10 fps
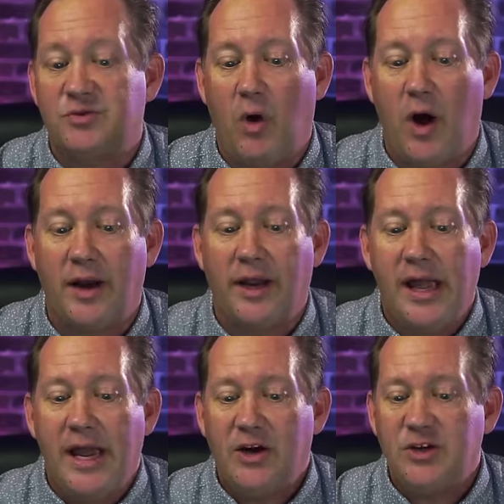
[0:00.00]
what
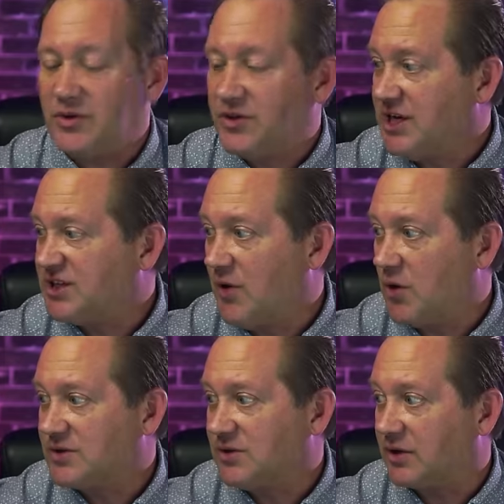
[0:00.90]
these
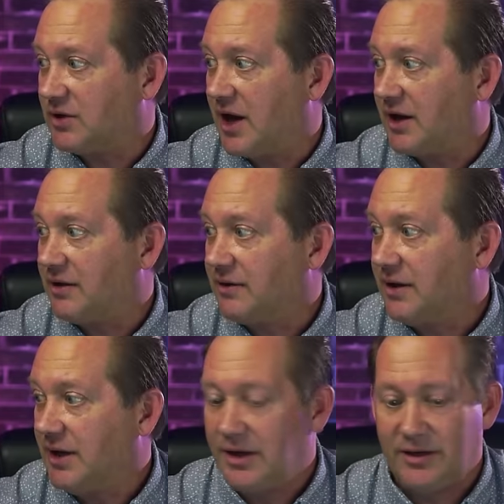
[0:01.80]
folks look like.
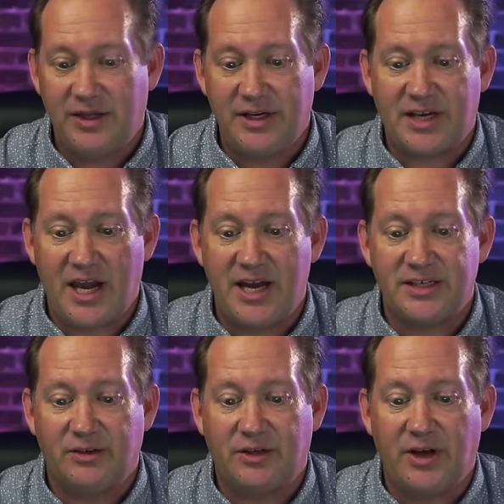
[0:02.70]
Do these
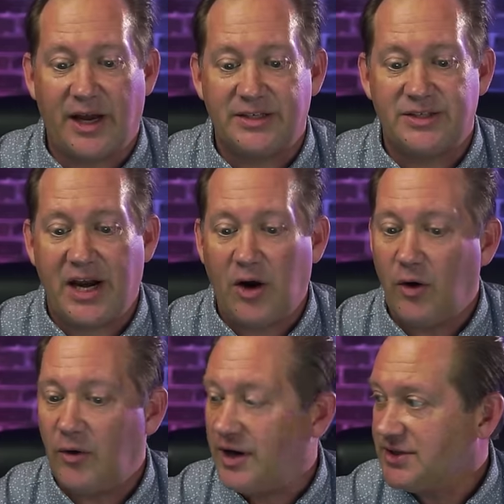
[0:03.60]
guys look like
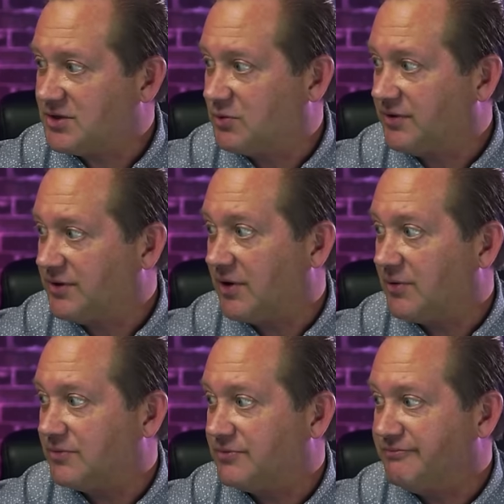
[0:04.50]
terrorists with
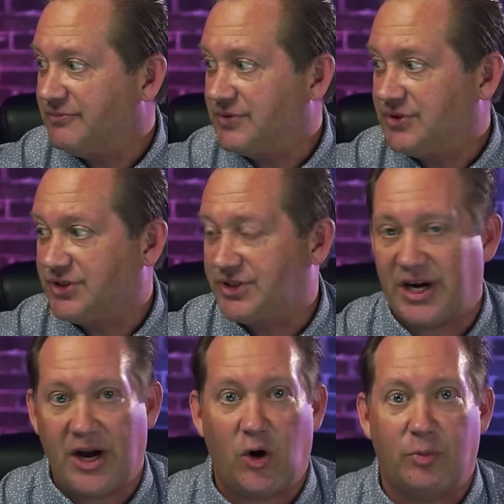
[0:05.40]
their
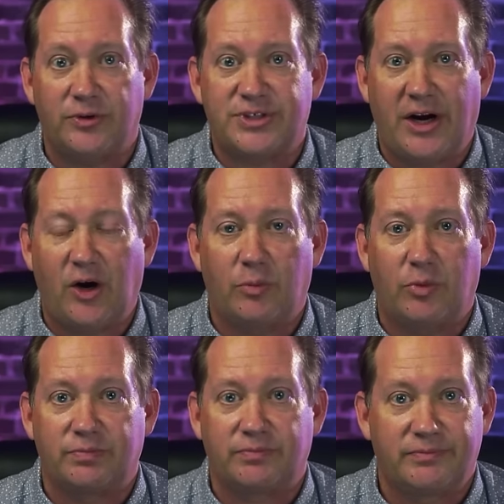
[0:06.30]
terrible,
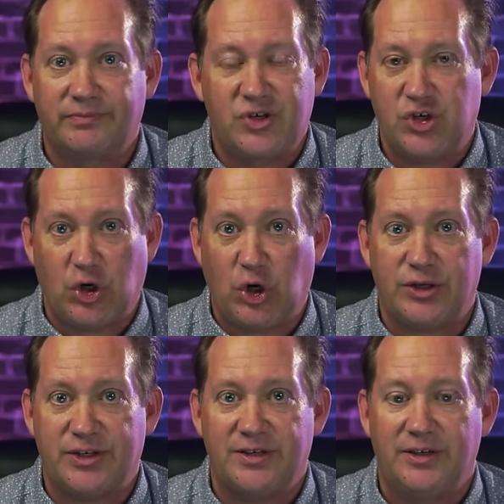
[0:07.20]
terrible
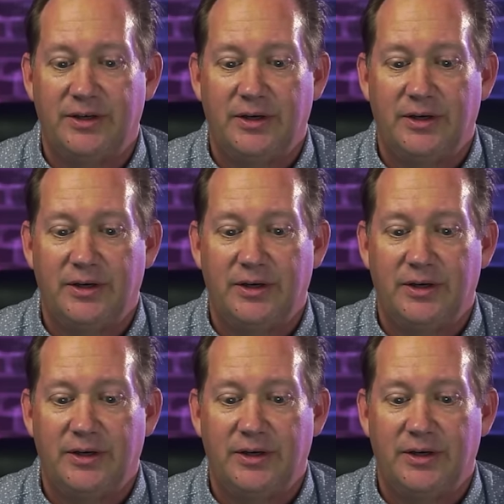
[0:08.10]
shirts?